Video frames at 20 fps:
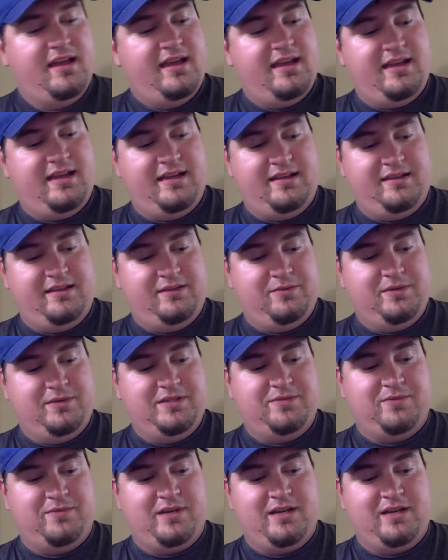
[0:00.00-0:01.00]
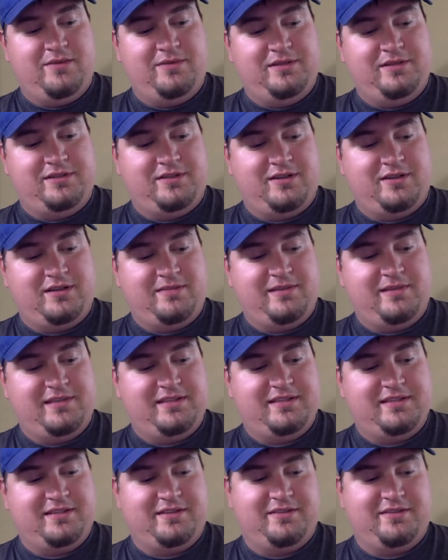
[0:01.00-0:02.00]
And the reason why I want to talk about
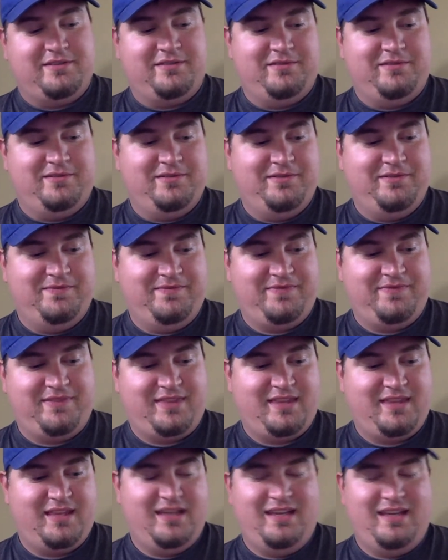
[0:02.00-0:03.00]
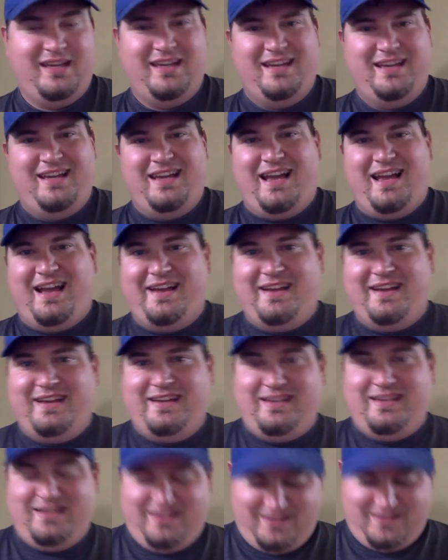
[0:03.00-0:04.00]
this article,
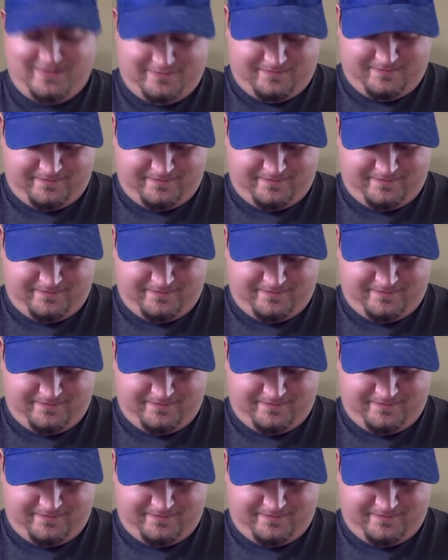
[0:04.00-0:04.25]
I